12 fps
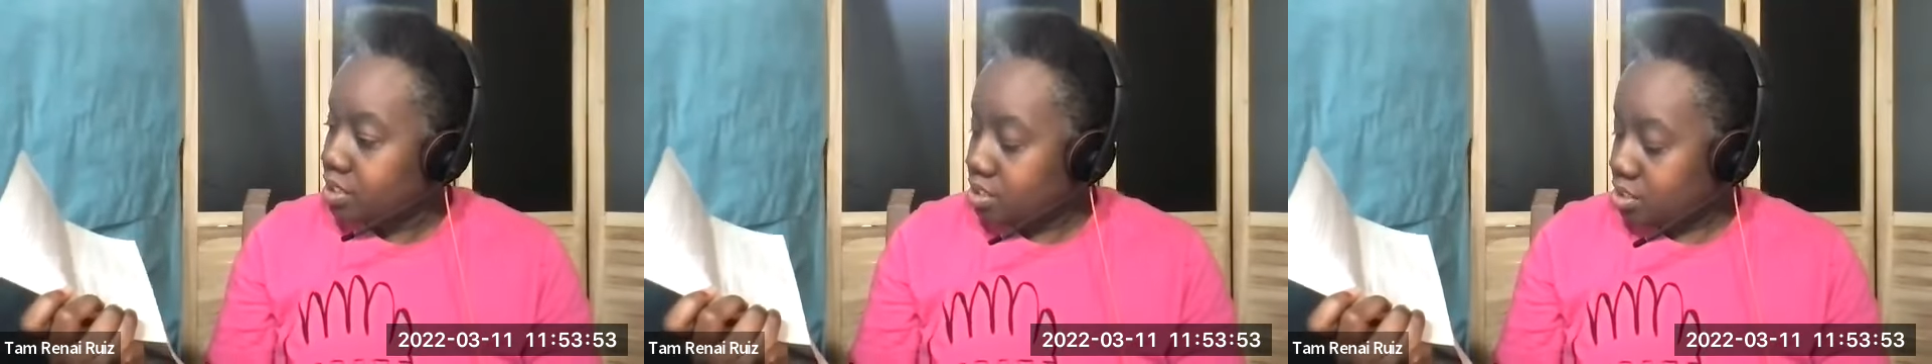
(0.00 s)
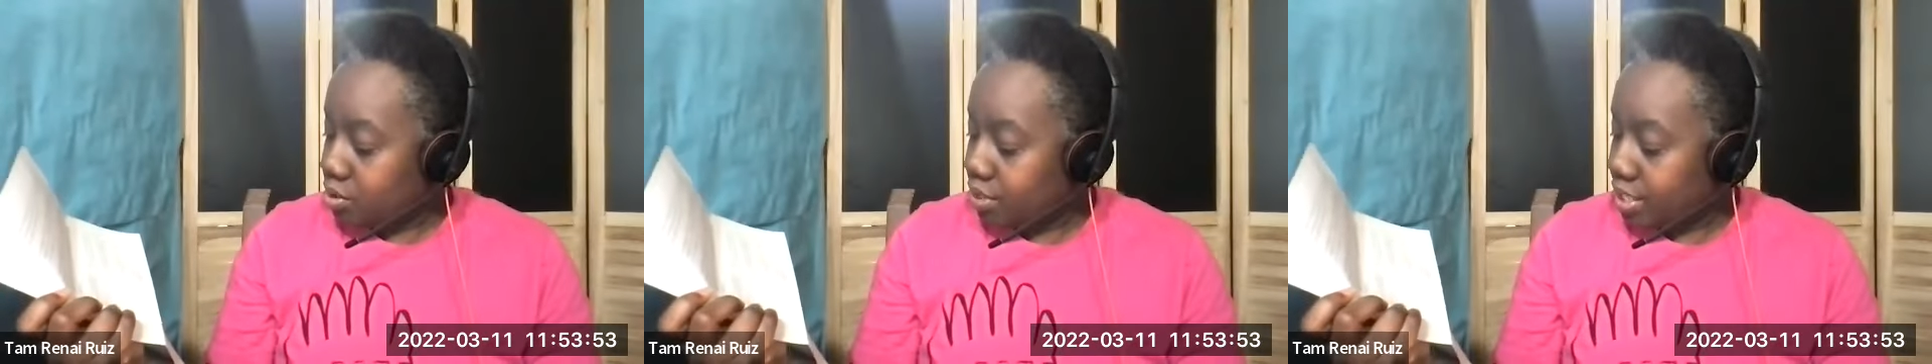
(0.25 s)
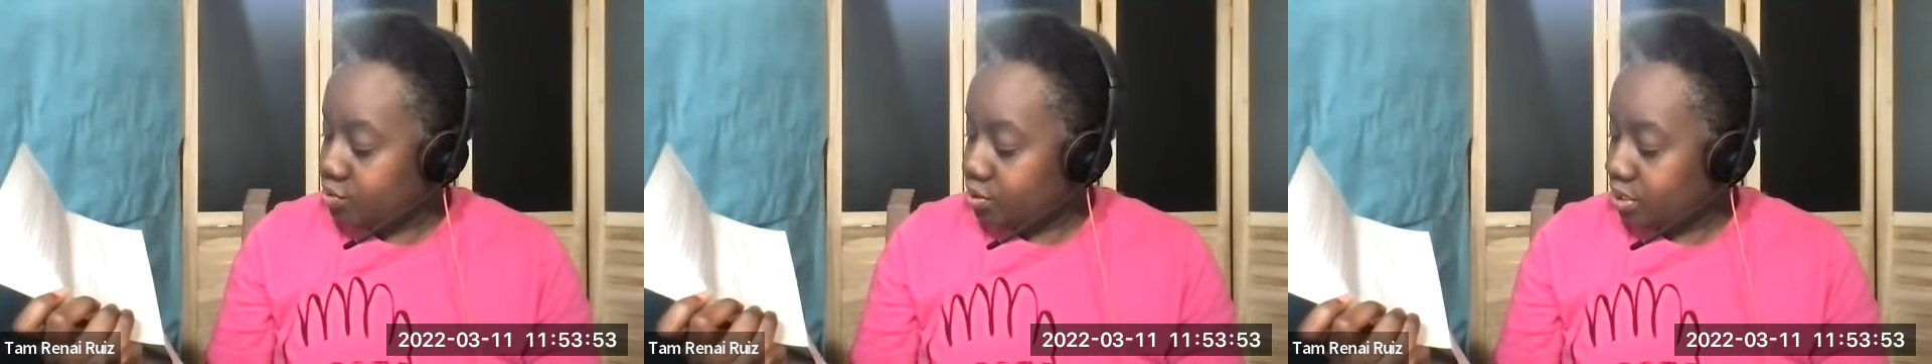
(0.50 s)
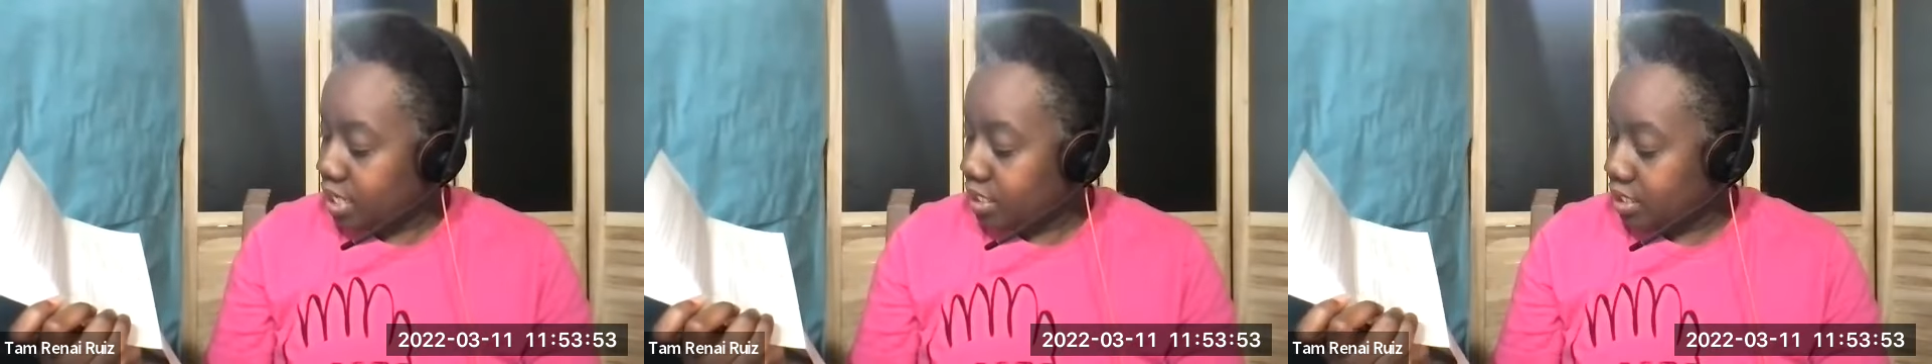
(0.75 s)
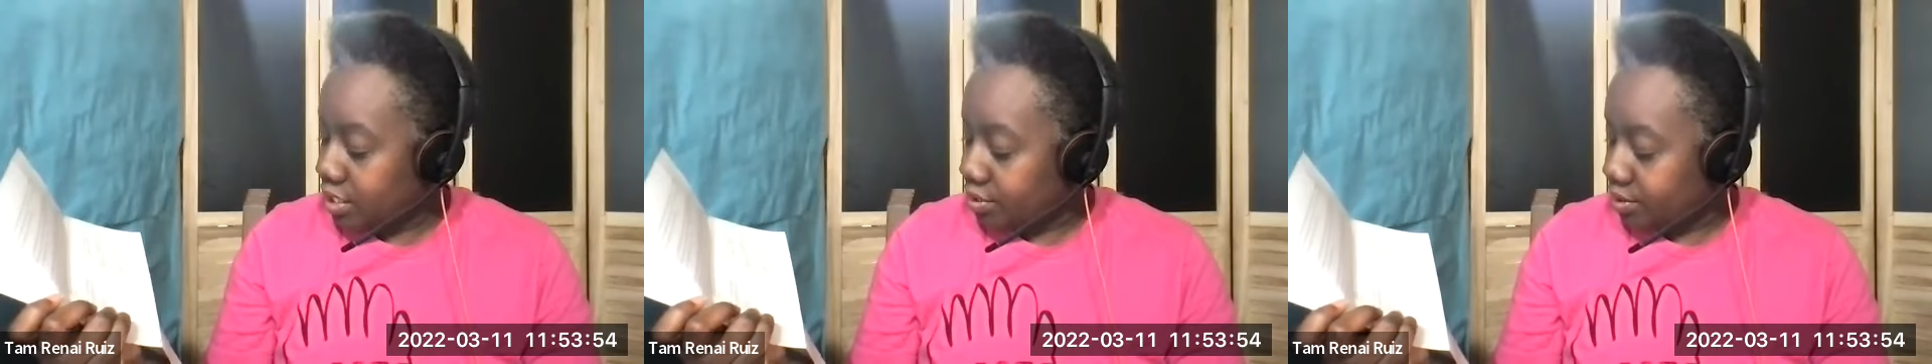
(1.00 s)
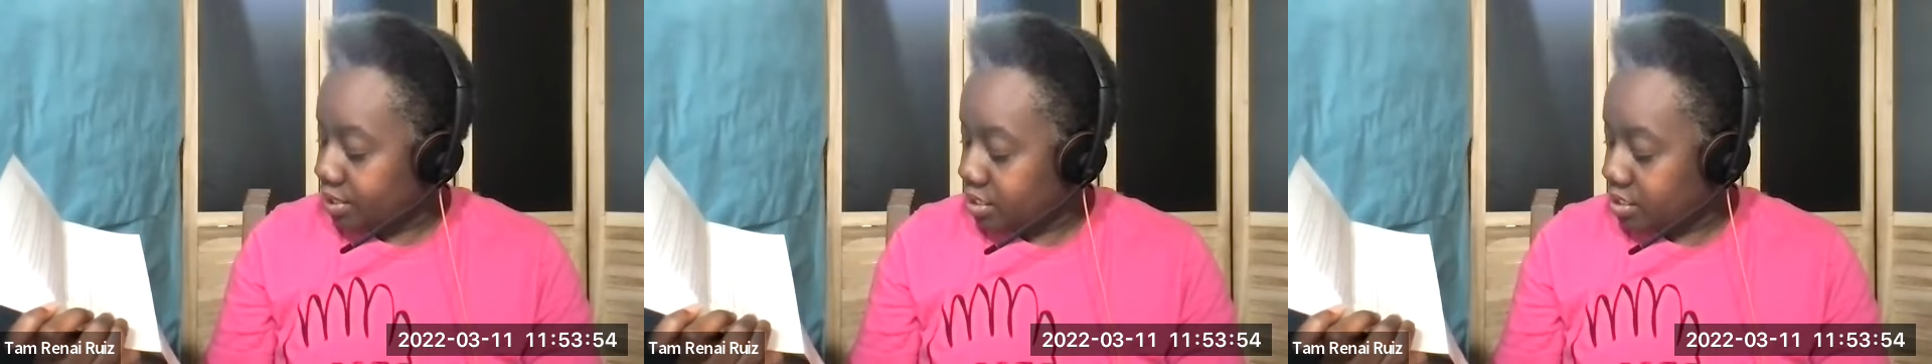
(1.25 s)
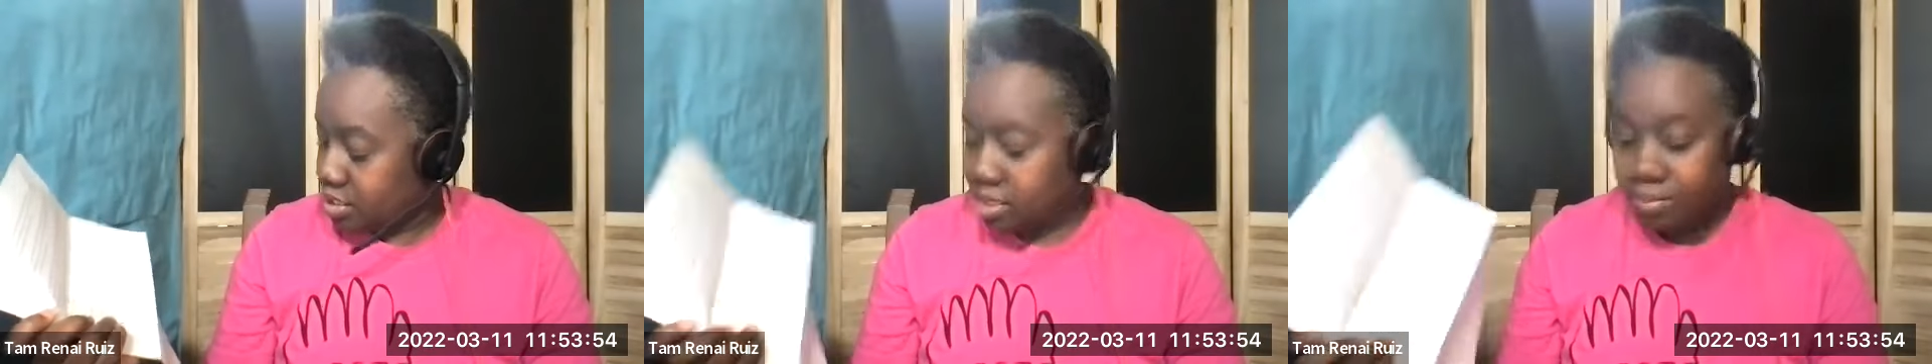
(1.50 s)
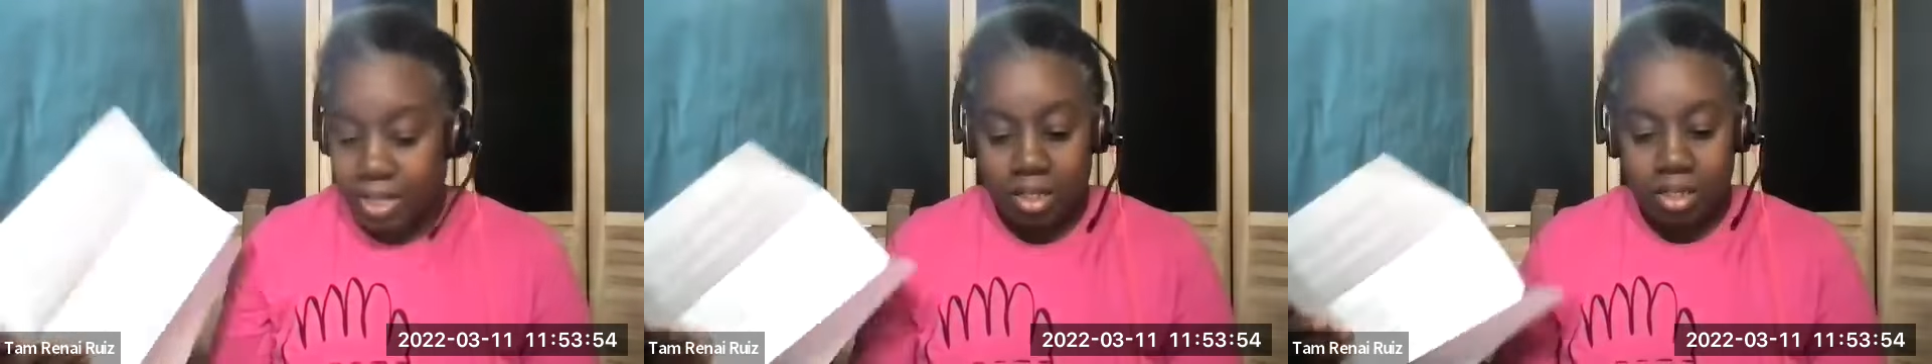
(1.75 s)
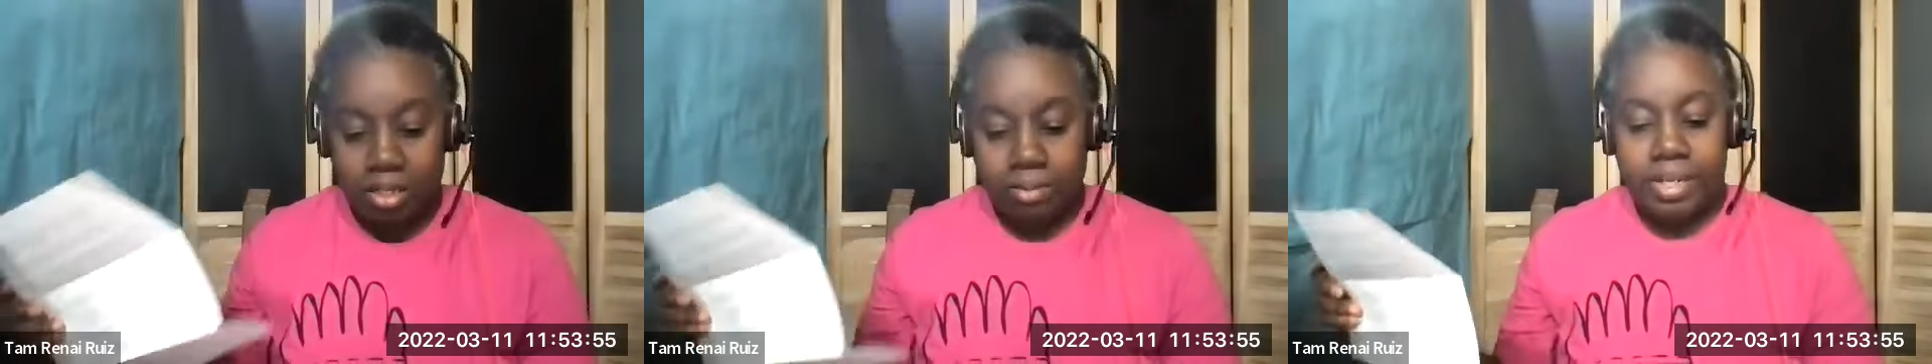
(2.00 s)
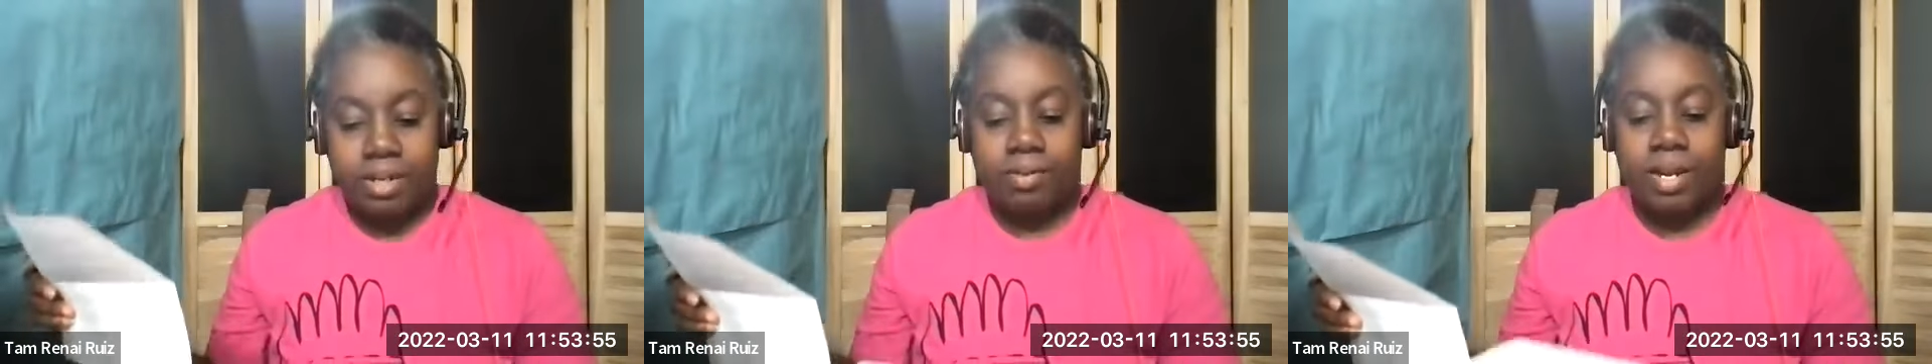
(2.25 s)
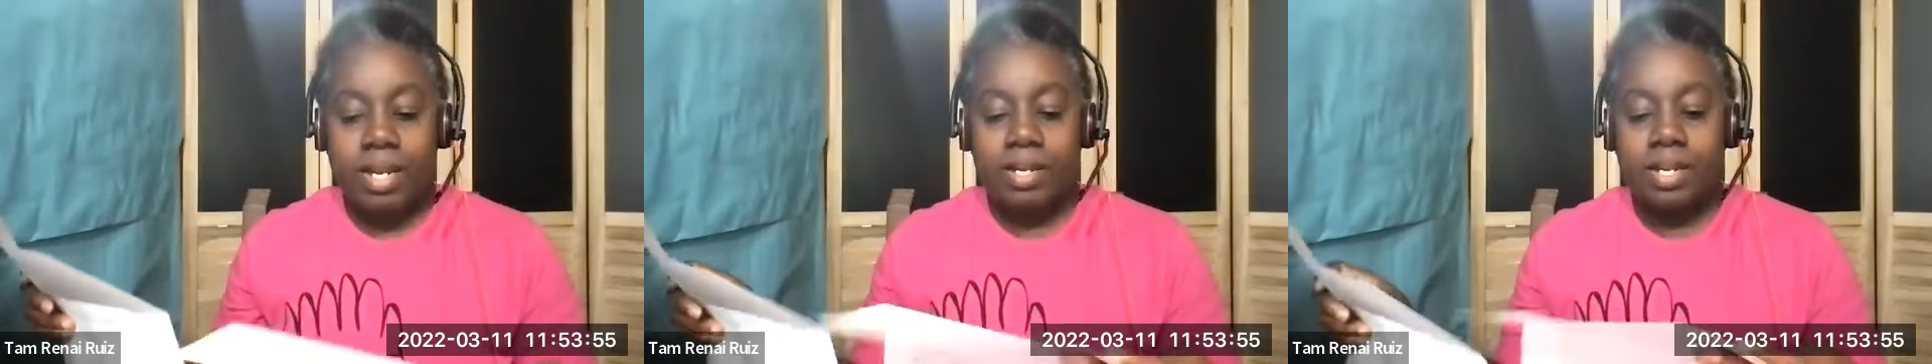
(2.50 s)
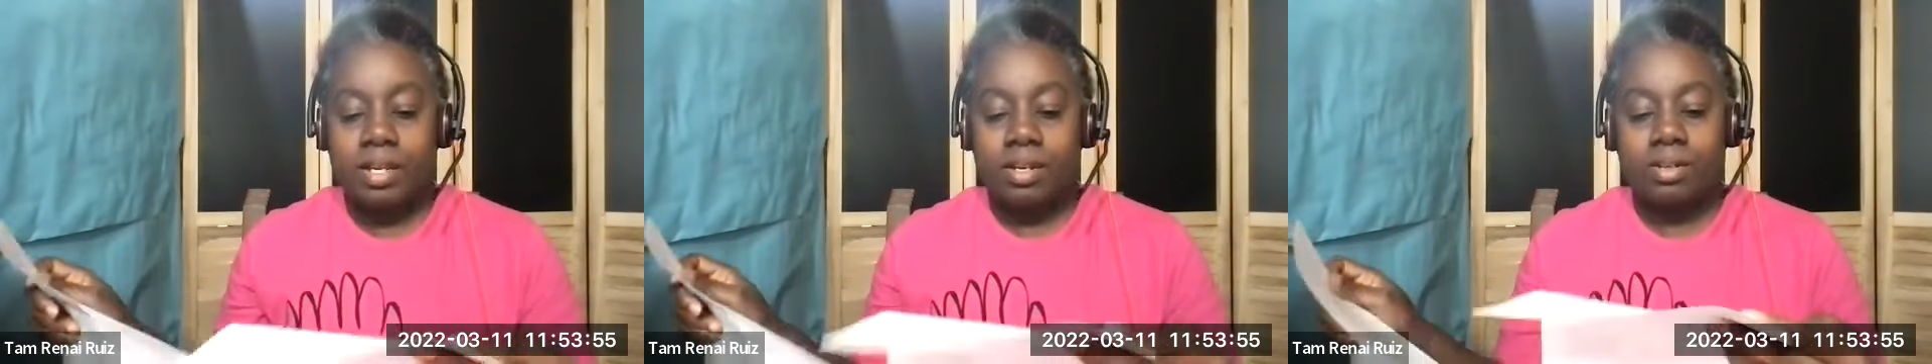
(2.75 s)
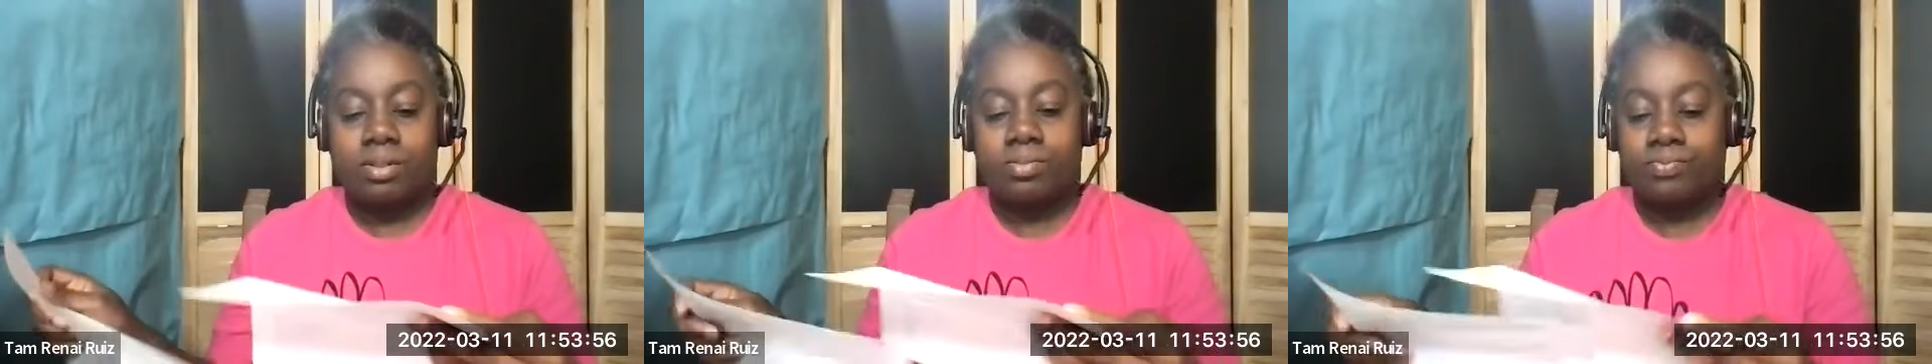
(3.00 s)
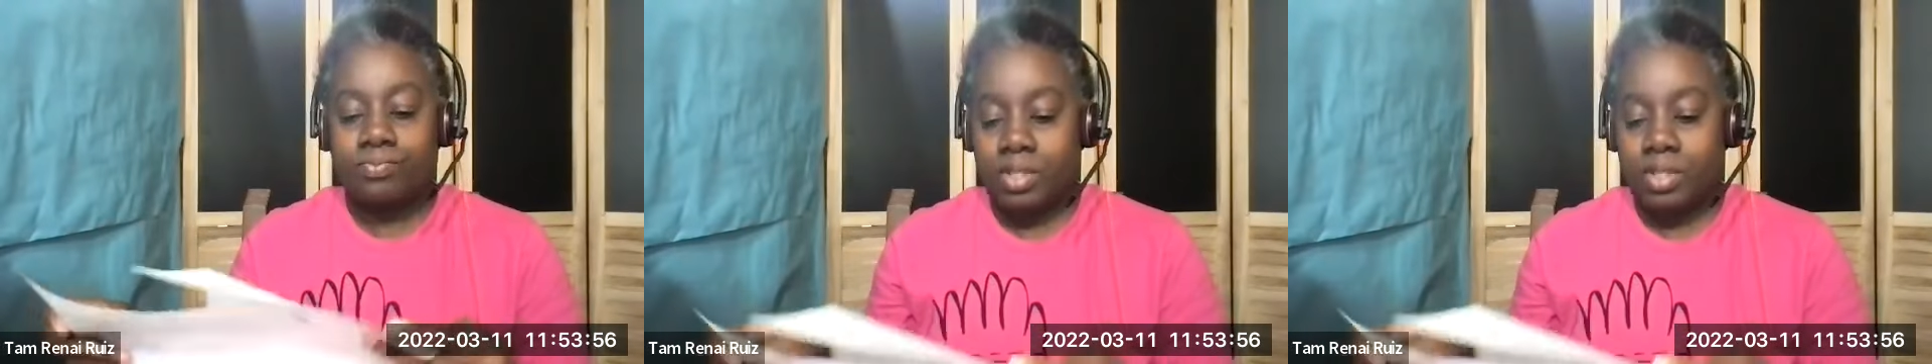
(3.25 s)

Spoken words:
So that's what that letter is. I'm not going to read it right now.